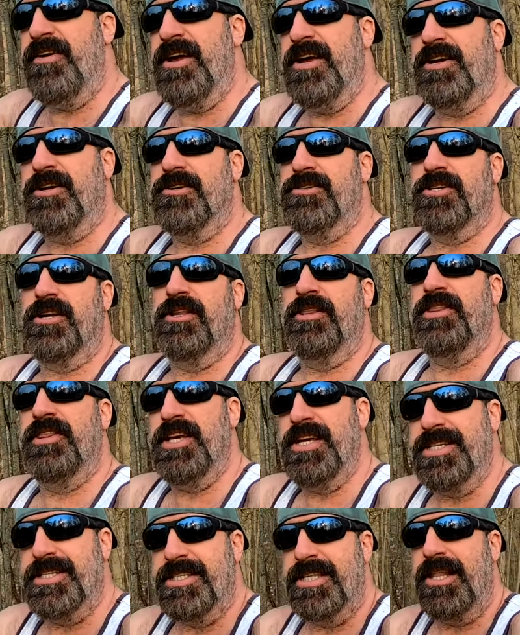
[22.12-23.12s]
acres on
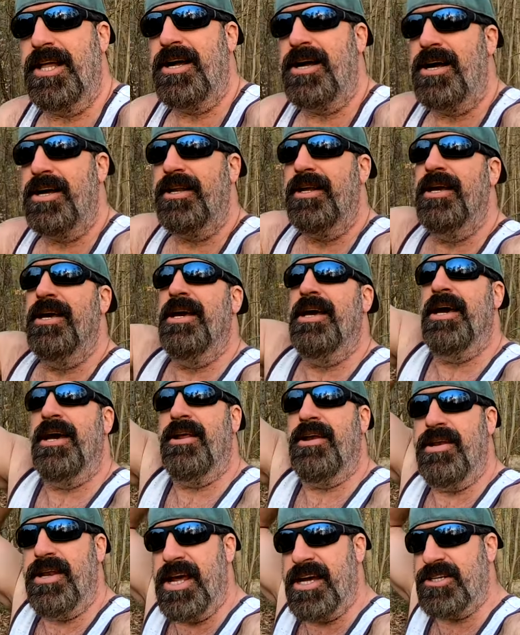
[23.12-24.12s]
this lot,
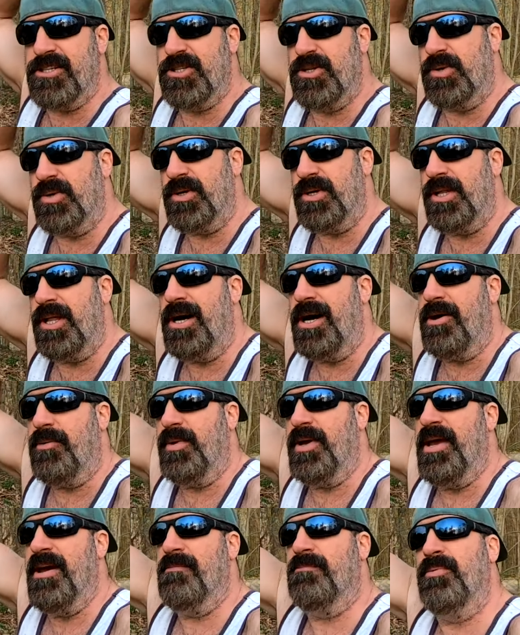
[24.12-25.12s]
and next door lot
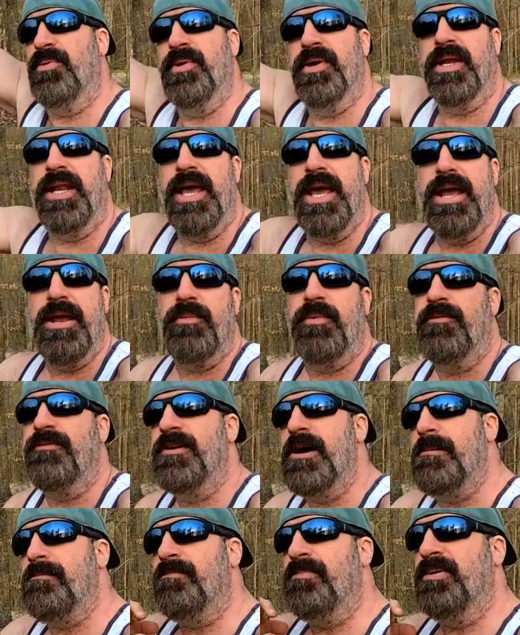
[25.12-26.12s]
we have 0.8. We've
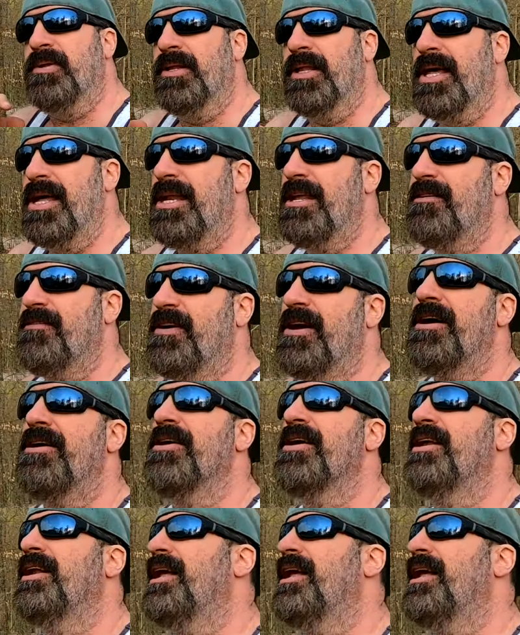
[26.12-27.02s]
got plenty of area